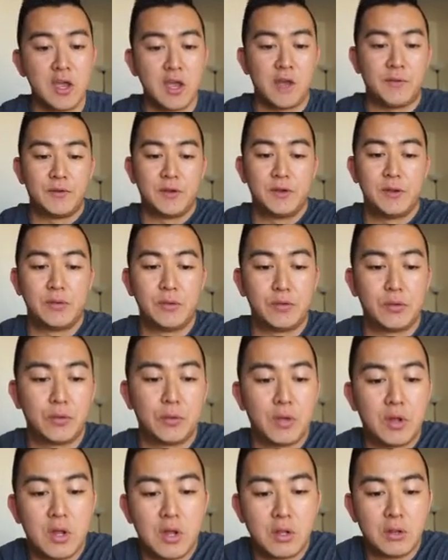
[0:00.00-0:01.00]
if you
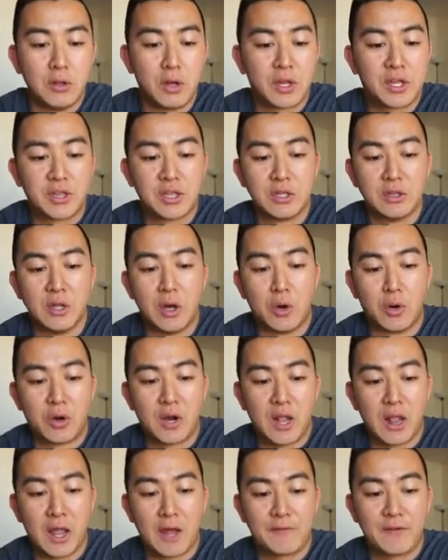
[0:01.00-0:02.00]
look at the
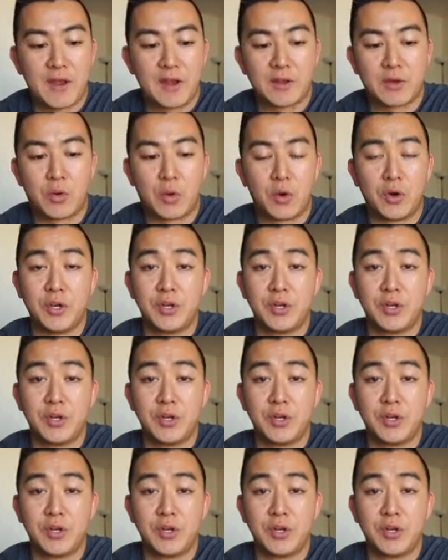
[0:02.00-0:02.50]
lower left hand corner,